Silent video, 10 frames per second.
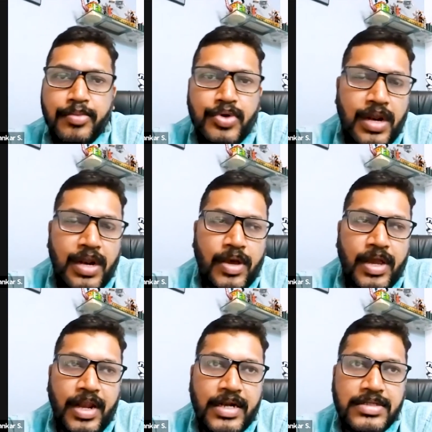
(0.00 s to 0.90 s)
communal
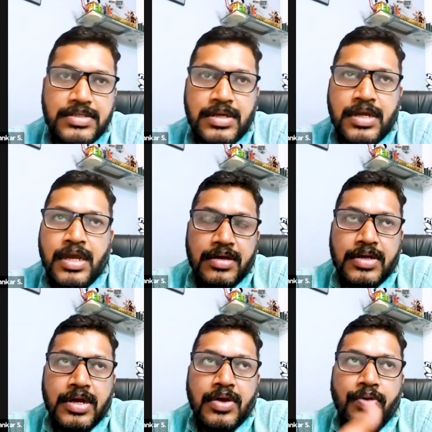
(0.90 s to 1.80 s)
violence
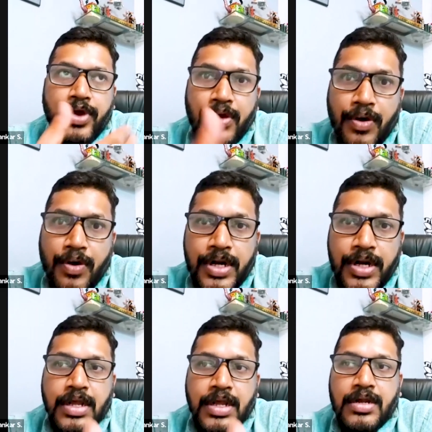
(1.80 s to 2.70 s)
going on
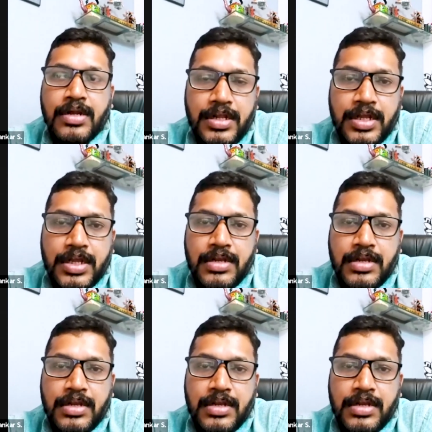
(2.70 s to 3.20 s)
in the in,